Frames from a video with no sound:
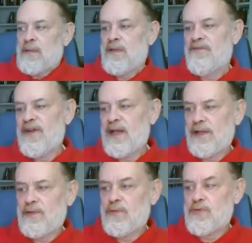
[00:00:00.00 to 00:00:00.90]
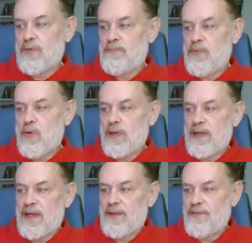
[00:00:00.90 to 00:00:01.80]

The value was reported at